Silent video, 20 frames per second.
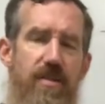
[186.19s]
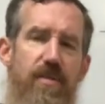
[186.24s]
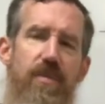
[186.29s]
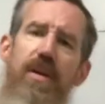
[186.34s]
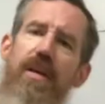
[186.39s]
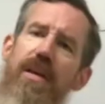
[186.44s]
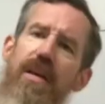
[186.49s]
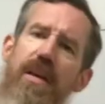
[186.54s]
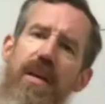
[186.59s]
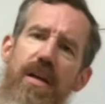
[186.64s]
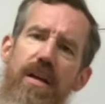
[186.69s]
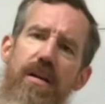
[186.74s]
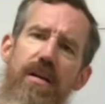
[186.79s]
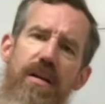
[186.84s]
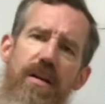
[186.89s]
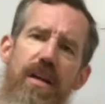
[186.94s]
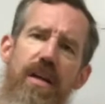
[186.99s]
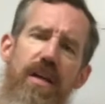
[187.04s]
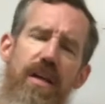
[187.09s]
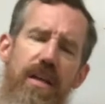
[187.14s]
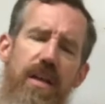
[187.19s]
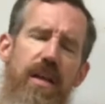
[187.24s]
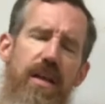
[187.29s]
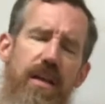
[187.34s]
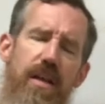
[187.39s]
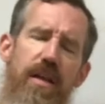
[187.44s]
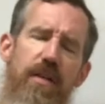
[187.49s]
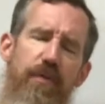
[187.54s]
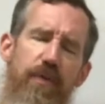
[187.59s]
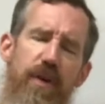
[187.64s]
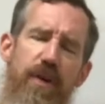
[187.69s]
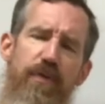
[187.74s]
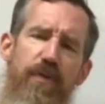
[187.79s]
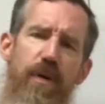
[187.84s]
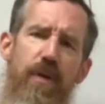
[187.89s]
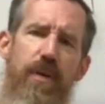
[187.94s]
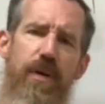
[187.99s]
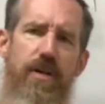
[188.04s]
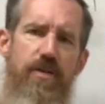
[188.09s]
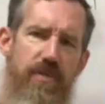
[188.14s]
Well, here in free fall,
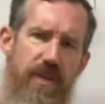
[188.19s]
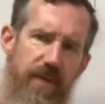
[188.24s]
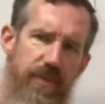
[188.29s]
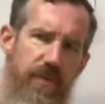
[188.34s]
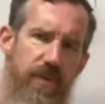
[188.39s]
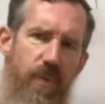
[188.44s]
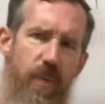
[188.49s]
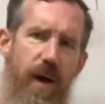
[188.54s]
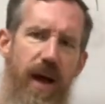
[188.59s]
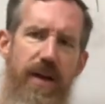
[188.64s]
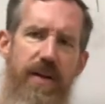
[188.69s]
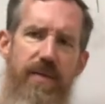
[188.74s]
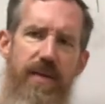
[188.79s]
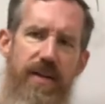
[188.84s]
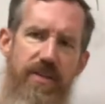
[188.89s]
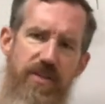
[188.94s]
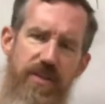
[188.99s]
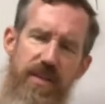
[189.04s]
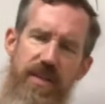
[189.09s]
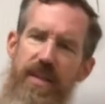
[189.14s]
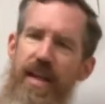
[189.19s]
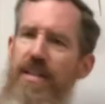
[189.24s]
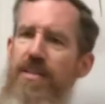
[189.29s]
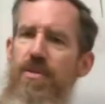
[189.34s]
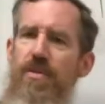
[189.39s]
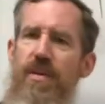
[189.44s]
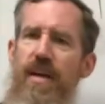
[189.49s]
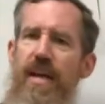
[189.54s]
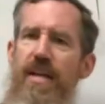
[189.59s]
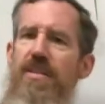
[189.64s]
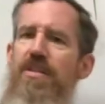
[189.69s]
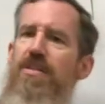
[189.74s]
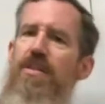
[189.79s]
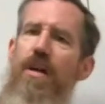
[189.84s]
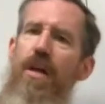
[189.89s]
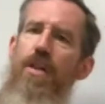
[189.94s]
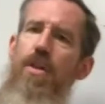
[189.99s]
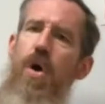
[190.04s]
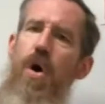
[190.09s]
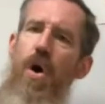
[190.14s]
we're going to travel in the y direction, and that's okay. It's still
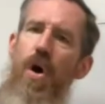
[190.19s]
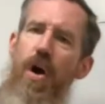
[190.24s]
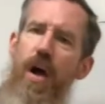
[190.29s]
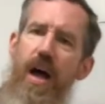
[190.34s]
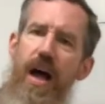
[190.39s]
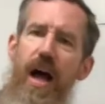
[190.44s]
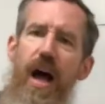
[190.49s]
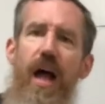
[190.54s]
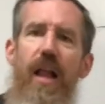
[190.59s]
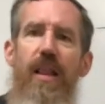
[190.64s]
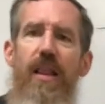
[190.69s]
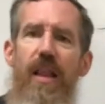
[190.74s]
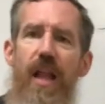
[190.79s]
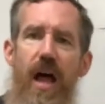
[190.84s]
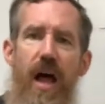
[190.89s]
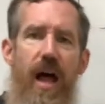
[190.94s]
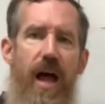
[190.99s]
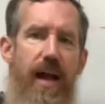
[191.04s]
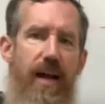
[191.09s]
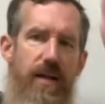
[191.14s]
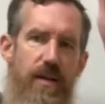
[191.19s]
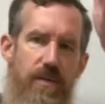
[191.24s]
along a line.